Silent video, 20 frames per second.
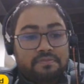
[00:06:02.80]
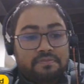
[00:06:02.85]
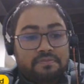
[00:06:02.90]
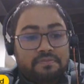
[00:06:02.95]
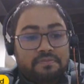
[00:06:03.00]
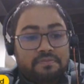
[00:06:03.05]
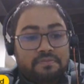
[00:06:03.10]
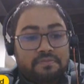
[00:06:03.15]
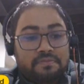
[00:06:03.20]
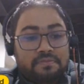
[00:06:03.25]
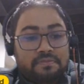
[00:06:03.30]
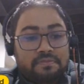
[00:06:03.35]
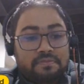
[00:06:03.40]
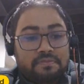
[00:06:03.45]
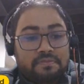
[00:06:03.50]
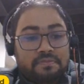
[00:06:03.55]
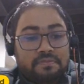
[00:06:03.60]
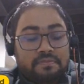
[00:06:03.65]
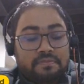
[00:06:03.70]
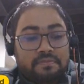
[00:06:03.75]

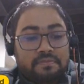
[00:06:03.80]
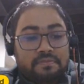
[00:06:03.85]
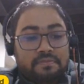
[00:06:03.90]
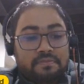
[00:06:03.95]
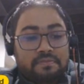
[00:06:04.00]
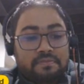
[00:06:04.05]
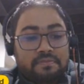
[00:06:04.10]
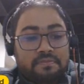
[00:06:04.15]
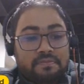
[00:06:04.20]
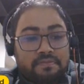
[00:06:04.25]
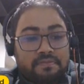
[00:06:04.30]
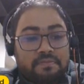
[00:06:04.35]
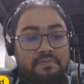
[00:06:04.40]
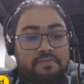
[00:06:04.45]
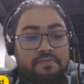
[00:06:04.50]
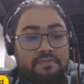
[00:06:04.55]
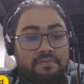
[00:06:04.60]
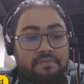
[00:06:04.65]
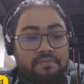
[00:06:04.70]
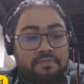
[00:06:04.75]

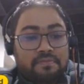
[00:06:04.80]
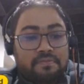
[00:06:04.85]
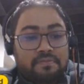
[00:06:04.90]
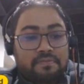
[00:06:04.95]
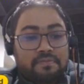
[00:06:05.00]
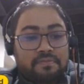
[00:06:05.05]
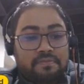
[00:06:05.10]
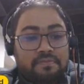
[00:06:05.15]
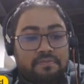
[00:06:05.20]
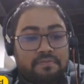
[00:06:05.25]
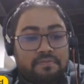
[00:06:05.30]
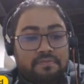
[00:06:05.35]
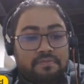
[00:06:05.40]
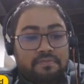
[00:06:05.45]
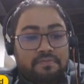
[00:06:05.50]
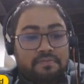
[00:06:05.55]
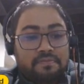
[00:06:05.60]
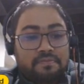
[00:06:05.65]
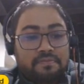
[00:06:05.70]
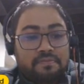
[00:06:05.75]

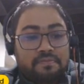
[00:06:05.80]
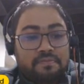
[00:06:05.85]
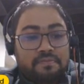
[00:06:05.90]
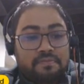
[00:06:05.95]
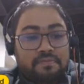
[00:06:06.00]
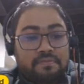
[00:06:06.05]
No words are spoken by the person on screen.